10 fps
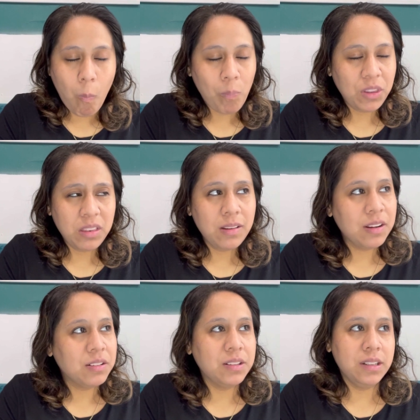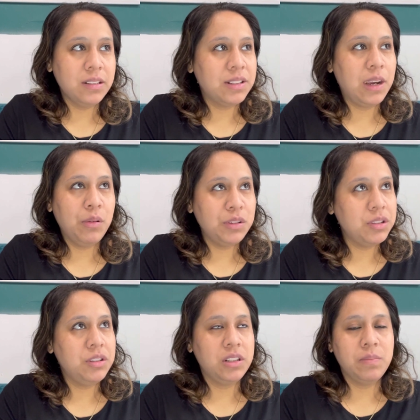Nothing like a good sandwich
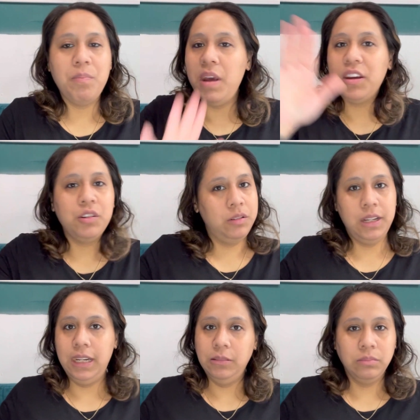to just make your day.